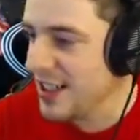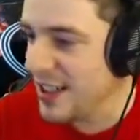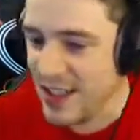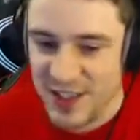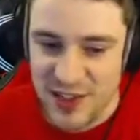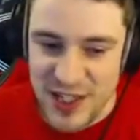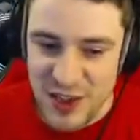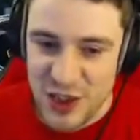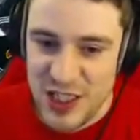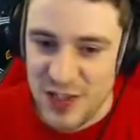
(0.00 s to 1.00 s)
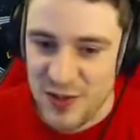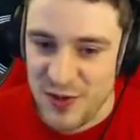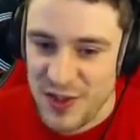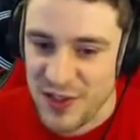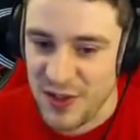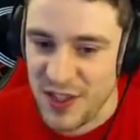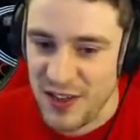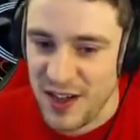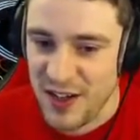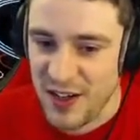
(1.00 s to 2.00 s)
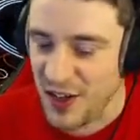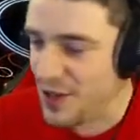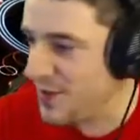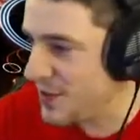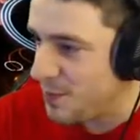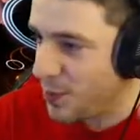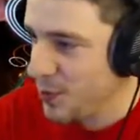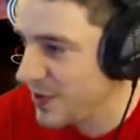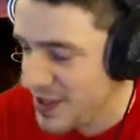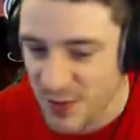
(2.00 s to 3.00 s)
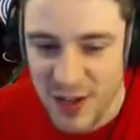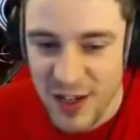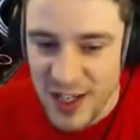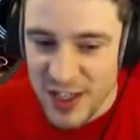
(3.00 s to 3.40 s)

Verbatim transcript: to their shields so that they're kind of supported as well.